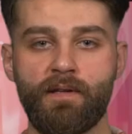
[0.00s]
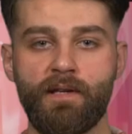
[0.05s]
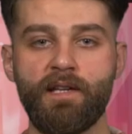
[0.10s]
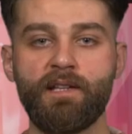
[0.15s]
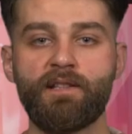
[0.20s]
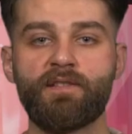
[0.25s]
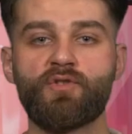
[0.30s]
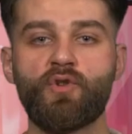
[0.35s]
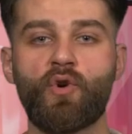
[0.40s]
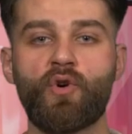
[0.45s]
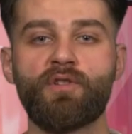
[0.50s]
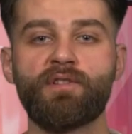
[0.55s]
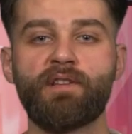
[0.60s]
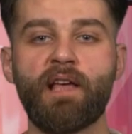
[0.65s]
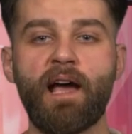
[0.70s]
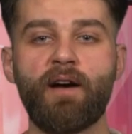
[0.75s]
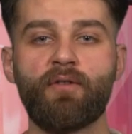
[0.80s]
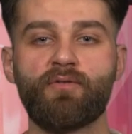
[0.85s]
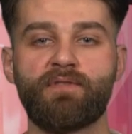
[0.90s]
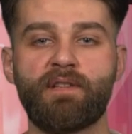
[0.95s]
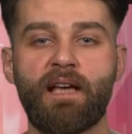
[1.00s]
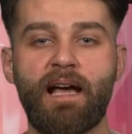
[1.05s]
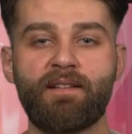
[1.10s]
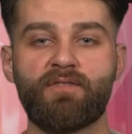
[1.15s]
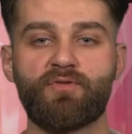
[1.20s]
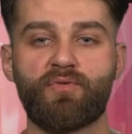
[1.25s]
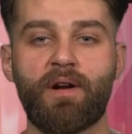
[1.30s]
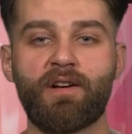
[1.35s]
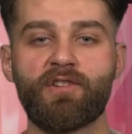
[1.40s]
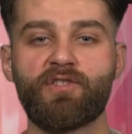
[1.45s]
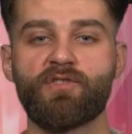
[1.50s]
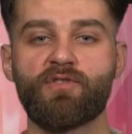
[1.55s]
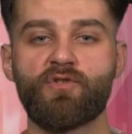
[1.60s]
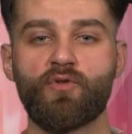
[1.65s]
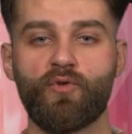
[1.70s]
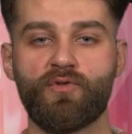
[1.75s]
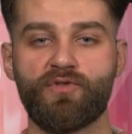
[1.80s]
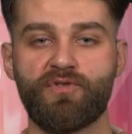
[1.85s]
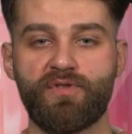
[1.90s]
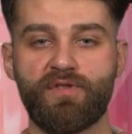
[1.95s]
It turned out that Russian
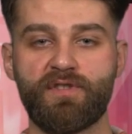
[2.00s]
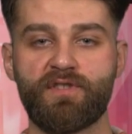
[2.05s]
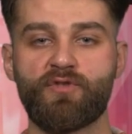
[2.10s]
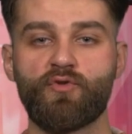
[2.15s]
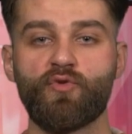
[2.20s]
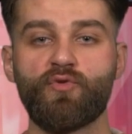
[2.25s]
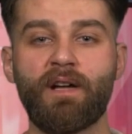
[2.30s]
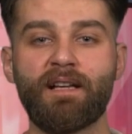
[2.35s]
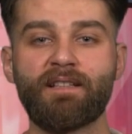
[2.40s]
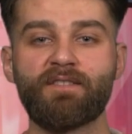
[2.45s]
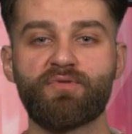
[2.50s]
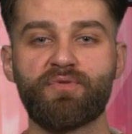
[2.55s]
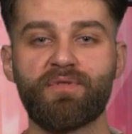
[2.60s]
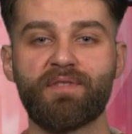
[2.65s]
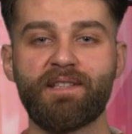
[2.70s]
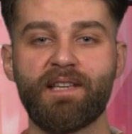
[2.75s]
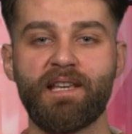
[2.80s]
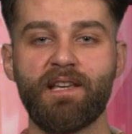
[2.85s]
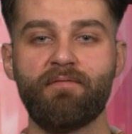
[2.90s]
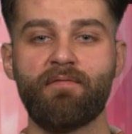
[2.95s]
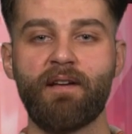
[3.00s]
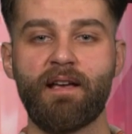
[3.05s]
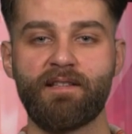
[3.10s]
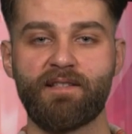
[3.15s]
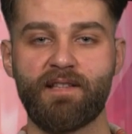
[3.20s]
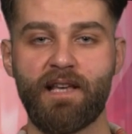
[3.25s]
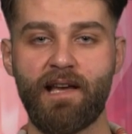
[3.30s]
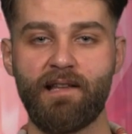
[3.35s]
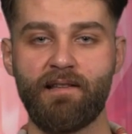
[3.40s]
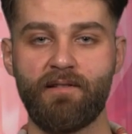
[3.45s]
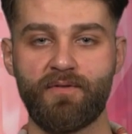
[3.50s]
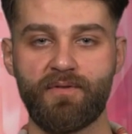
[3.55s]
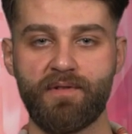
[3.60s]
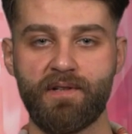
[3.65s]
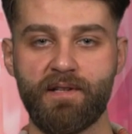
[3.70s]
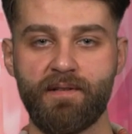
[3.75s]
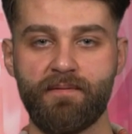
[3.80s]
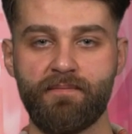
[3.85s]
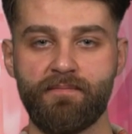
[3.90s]
soldiers do not receive a salary.